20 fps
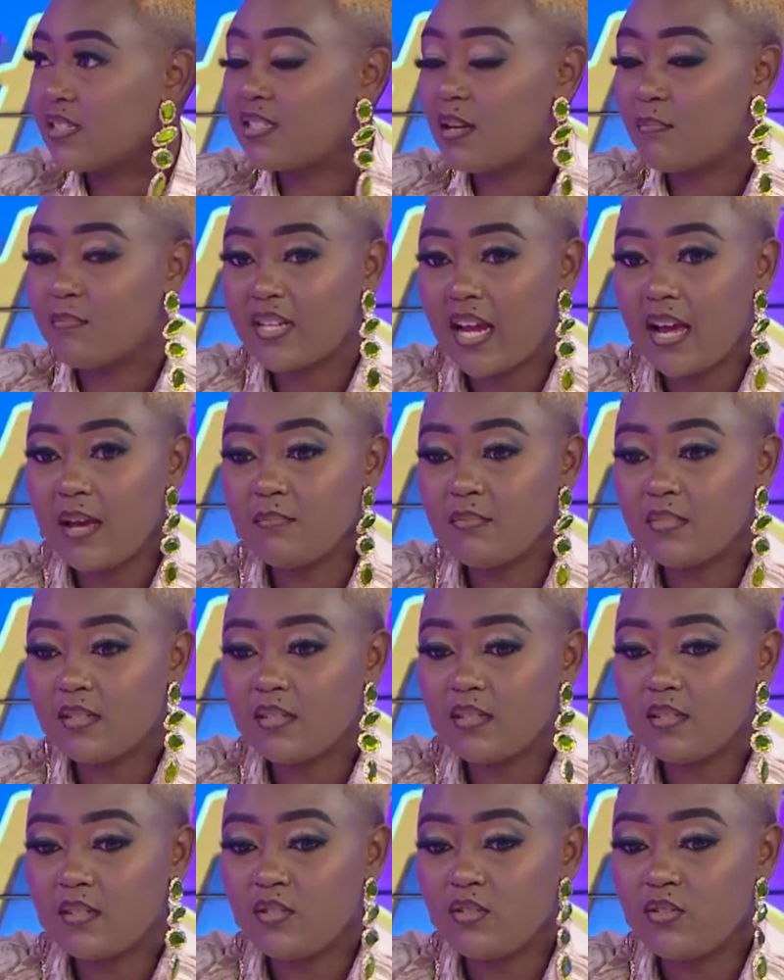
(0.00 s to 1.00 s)

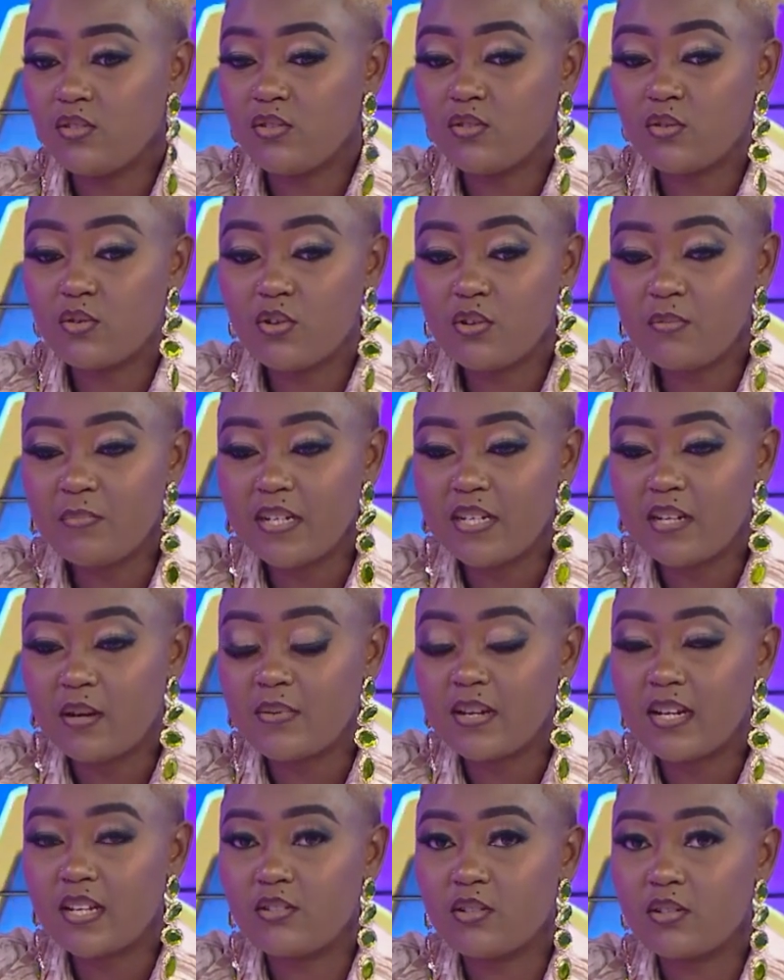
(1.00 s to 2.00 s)
Sometimes you could be in a
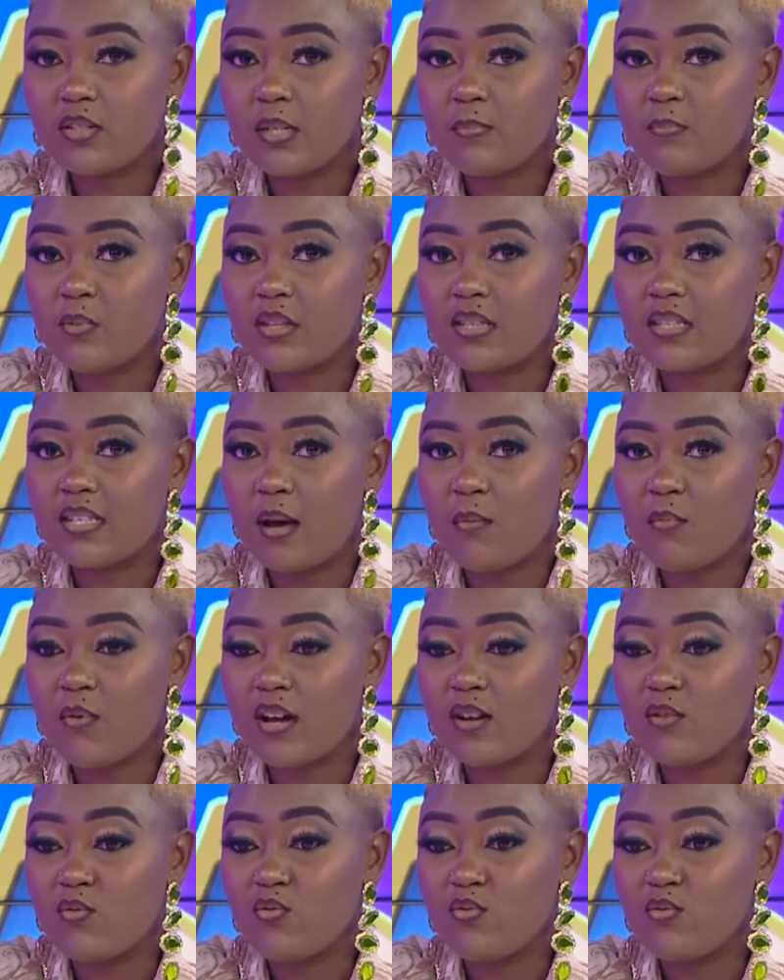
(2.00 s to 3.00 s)
relationship with
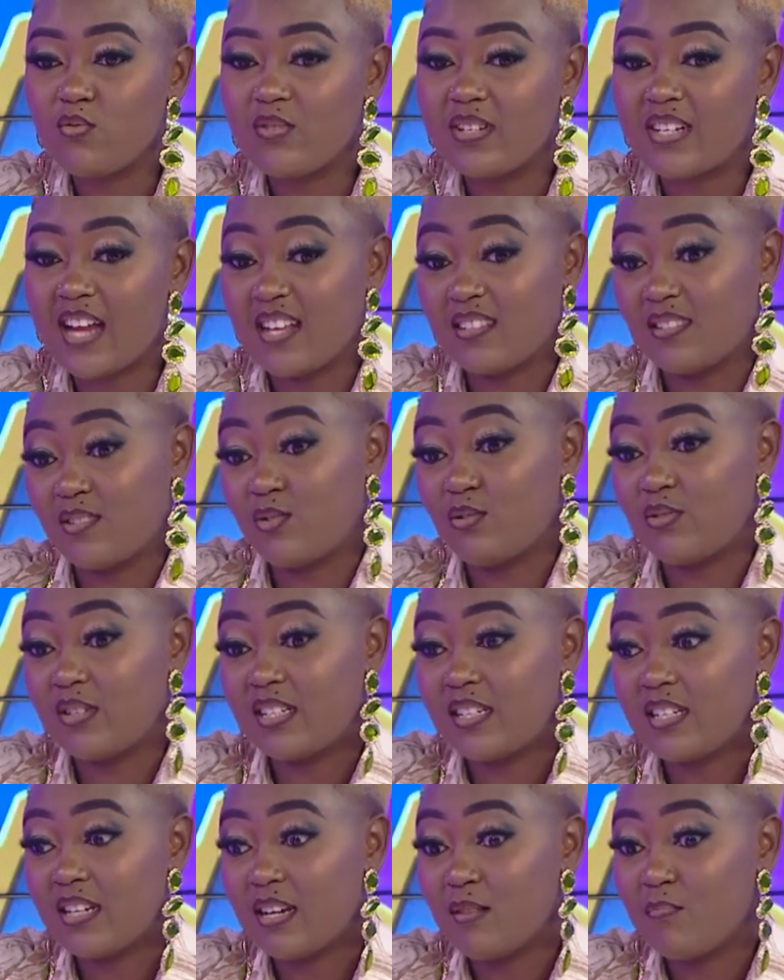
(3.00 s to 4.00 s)
someone who does
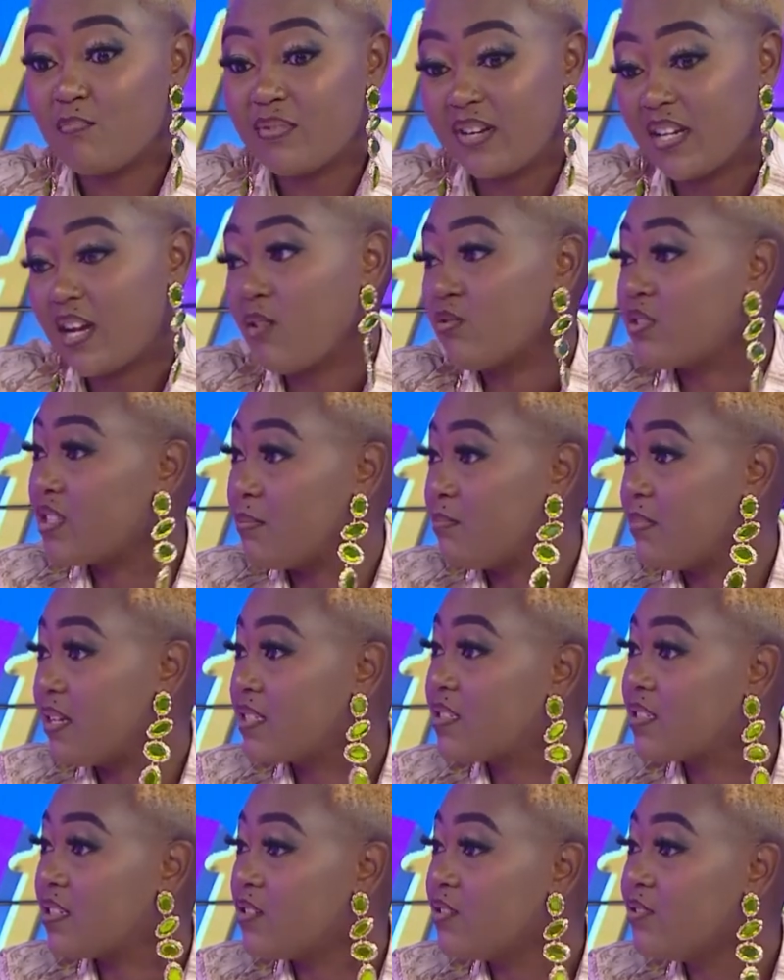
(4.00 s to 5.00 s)
not bring out the
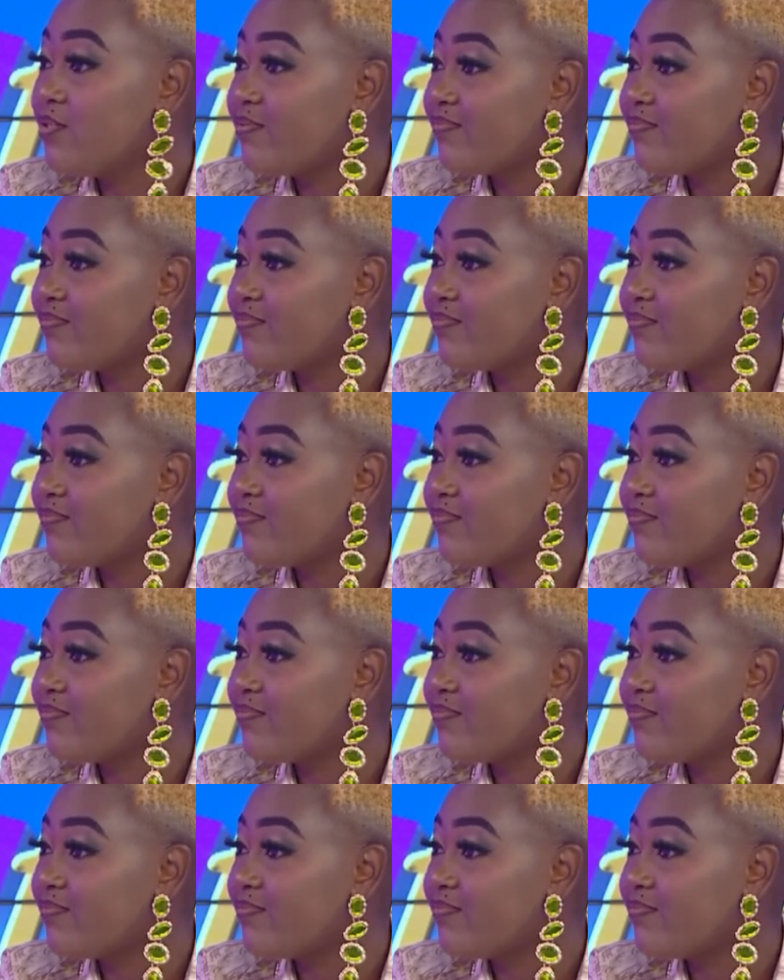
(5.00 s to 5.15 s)
best in you.